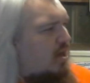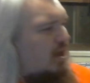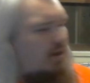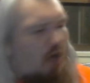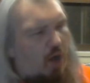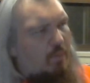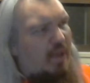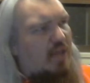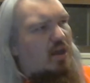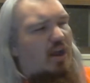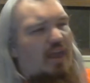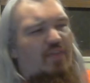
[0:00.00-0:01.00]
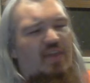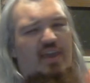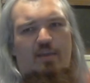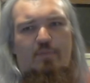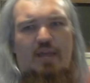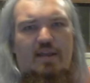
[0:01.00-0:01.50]
And oh my god, I think I
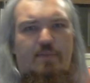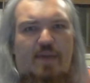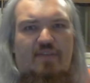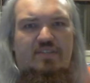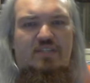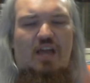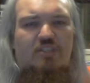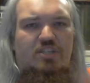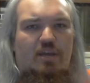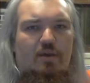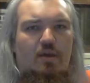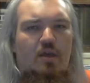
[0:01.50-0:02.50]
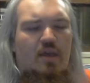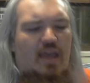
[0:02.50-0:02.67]
complained about this last year.